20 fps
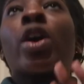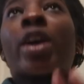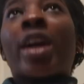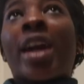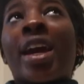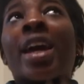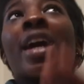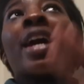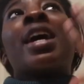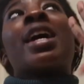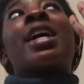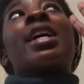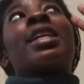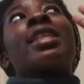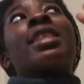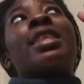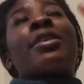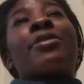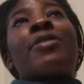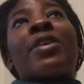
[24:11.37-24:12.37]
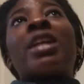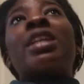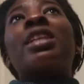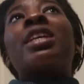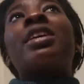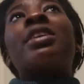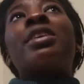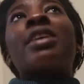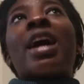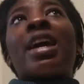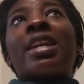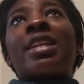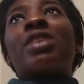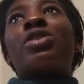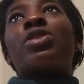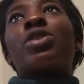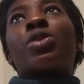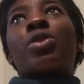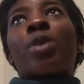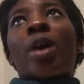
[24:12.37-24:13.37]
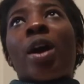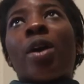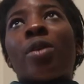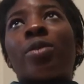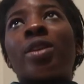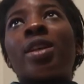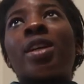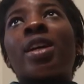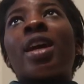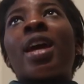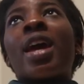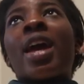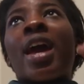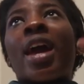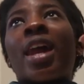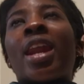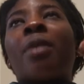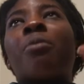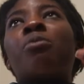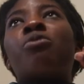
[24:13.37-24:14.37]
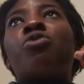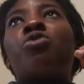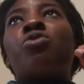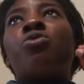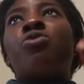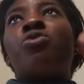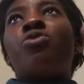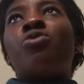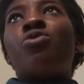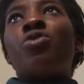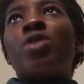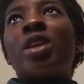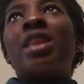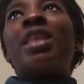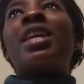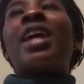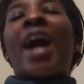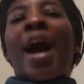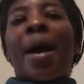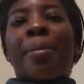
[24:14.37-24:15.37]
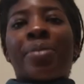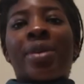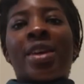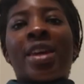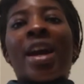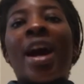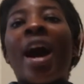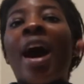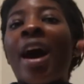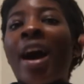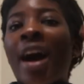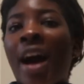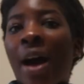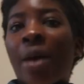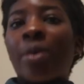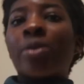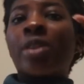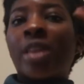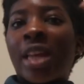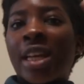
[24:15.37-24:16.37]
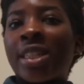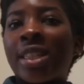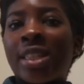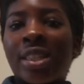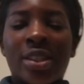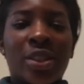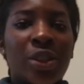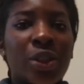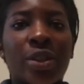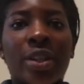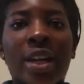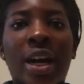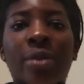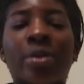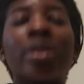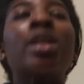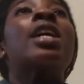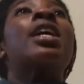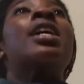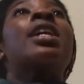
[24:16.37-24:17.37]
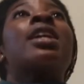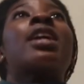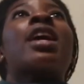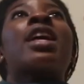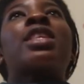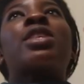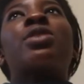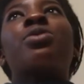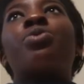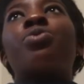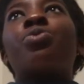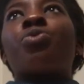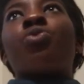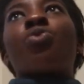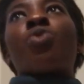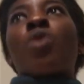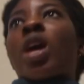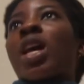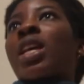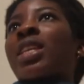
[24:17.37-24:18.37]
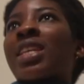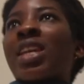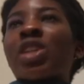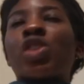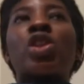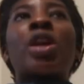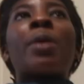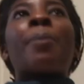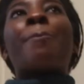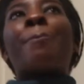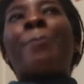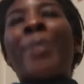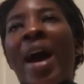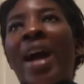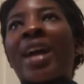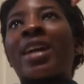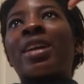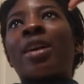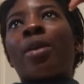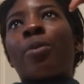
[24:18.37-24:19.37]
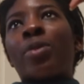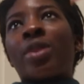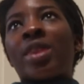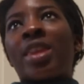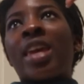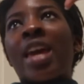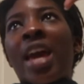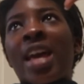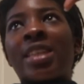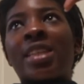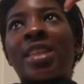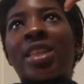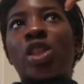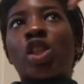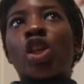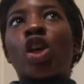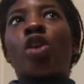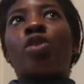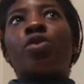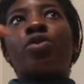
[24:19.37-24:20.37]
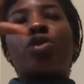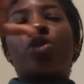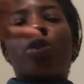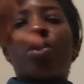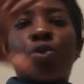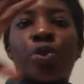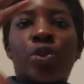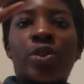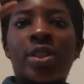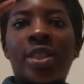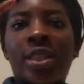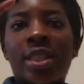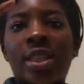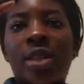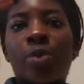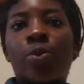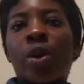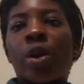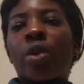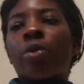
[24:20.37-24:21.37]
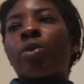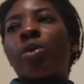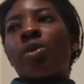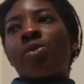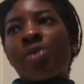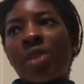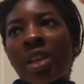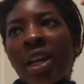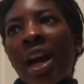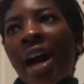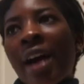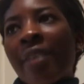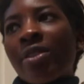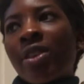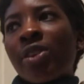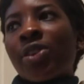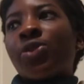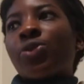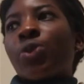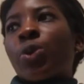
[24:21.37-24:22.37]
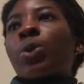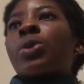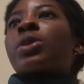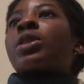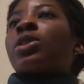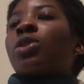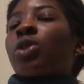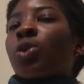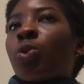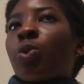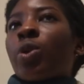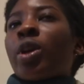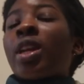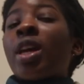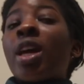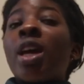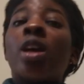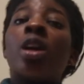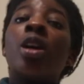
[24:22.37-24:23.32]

Okay, they finally ended The Crown, and I'm really happy how the last season turned out. It's essentially back with the essence of the first season where we really have this focus on the Queen.